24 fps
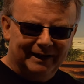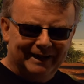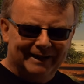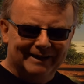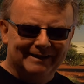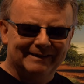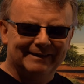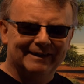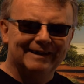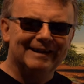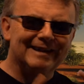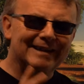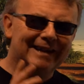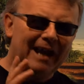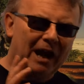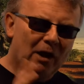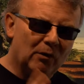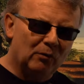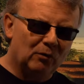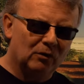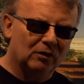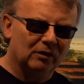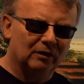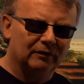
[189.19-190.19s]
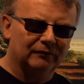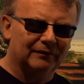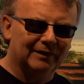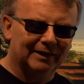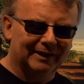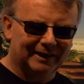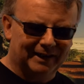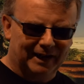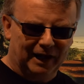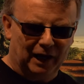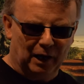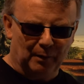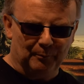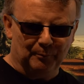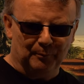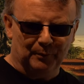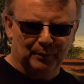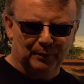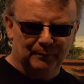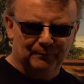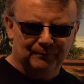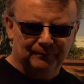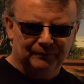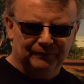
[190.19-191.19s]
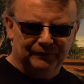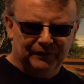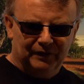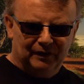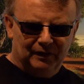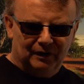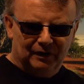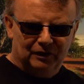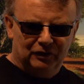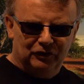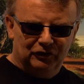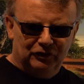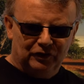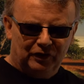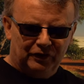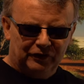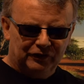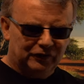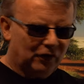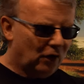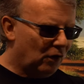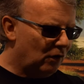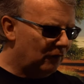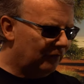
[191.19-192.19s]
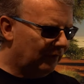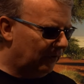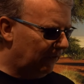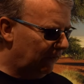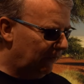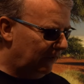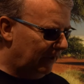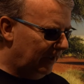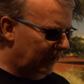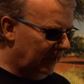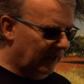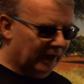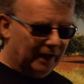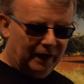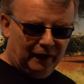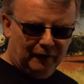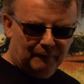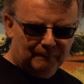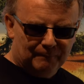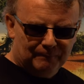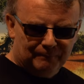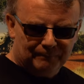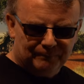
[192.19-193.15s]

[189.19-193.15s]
is the Naukluft camp, just over here,